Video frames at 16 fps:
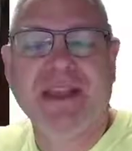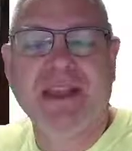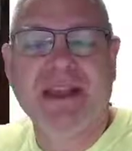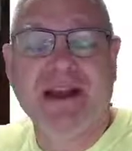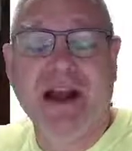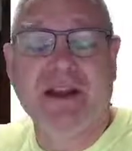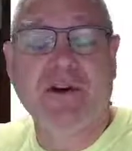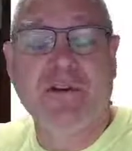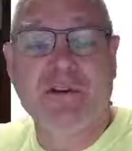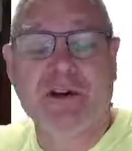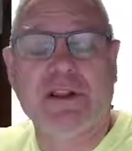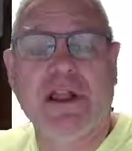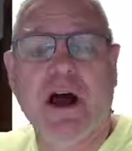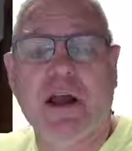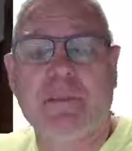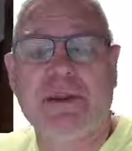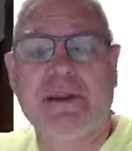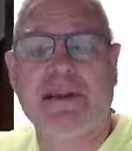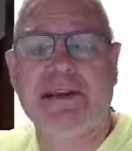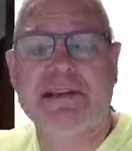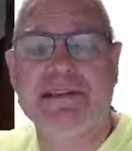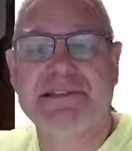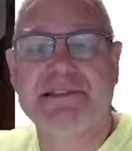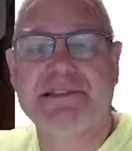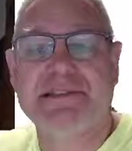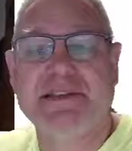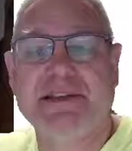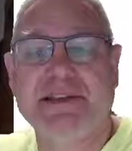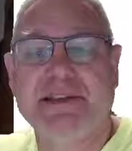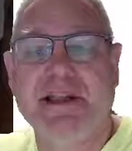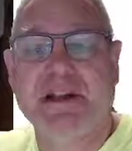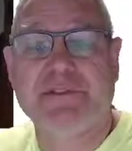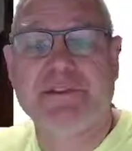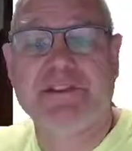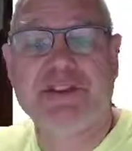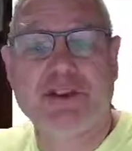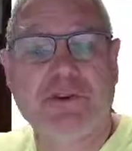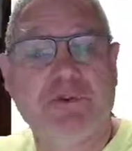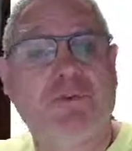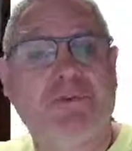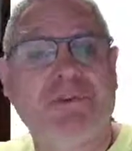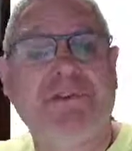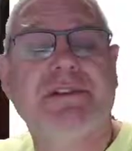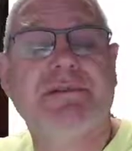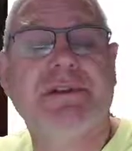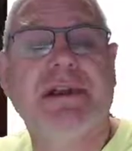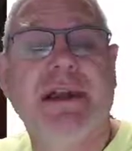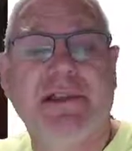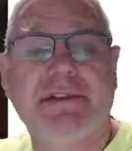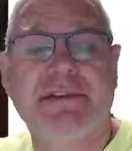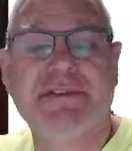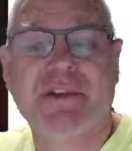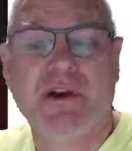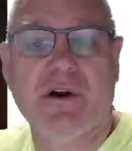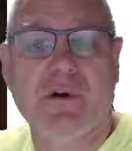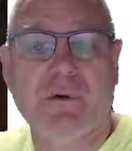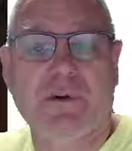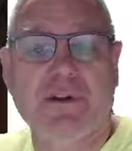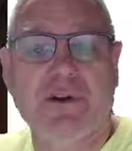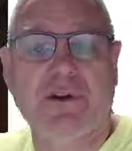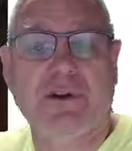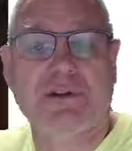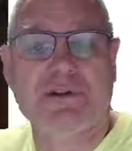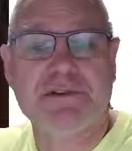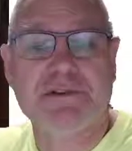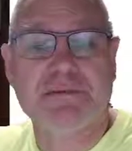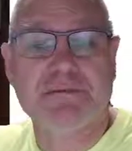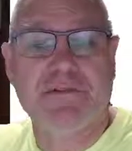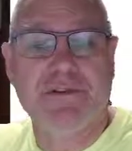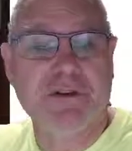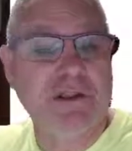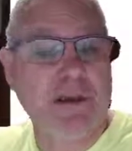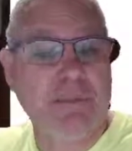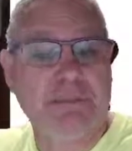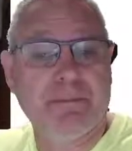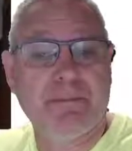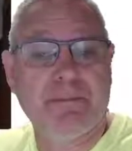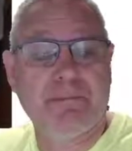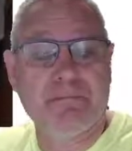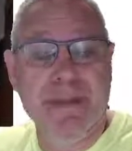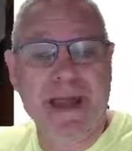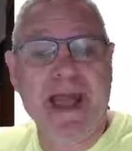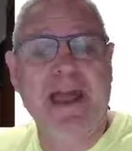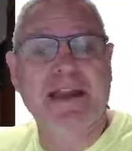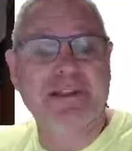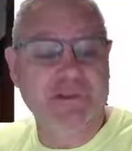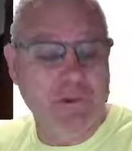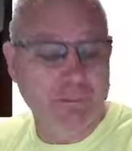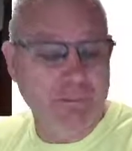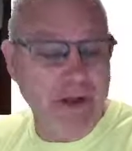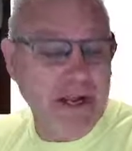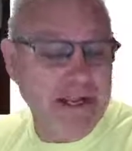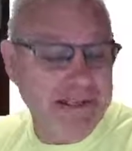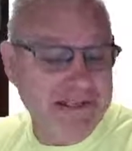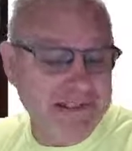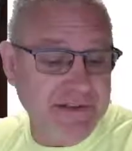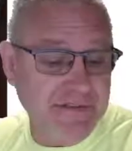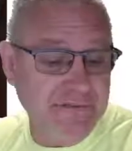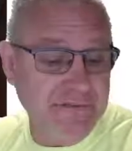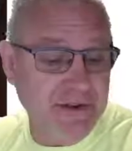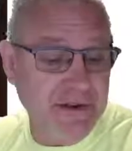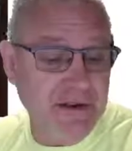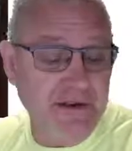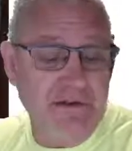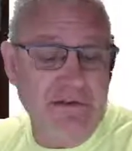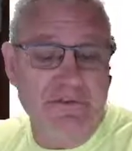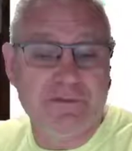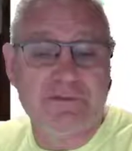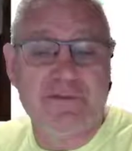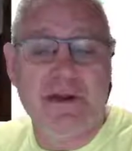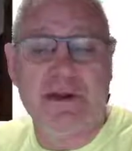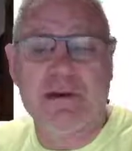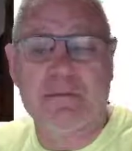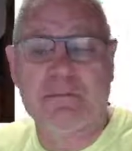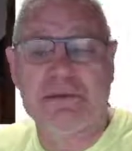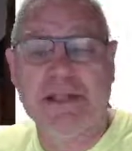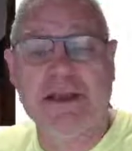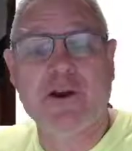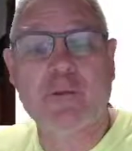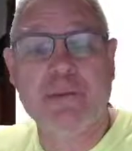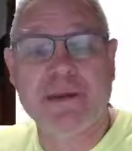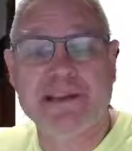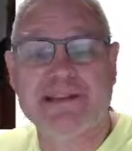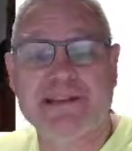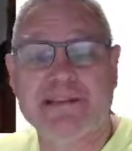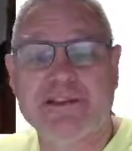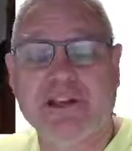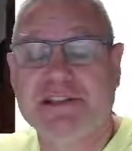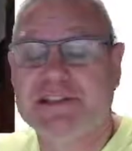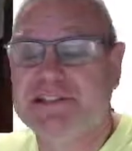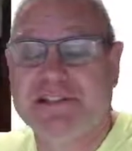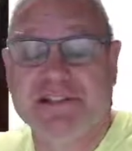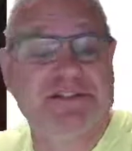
I go there a lot because a lot of it's used. And so you can fill up bags or buckets of Lego pieces. You can sit and